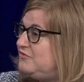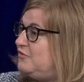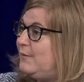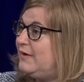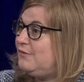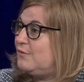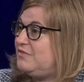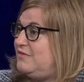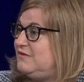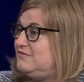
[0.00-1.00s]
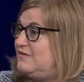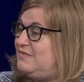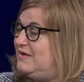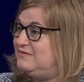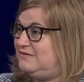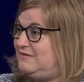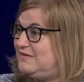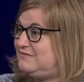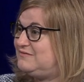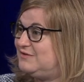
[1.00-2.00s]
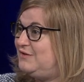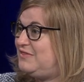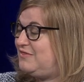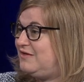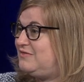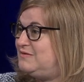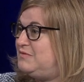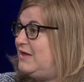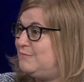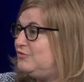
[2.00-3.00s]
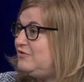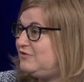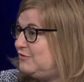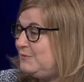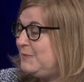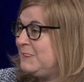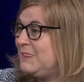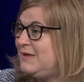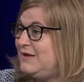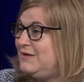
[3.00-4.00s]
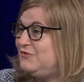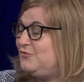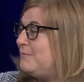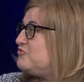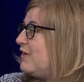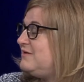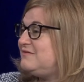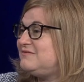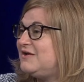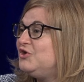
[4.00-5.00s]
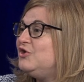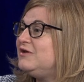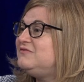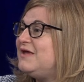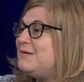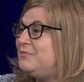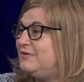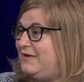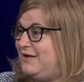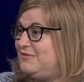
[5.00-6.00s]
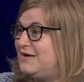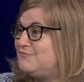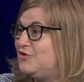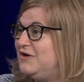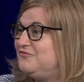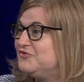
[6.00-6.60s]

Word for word: doing or mm-hmm. things that they didn't necessarily think they'd be able to do. Mm-hmm. So I'm trying to set a good example now that I'm running for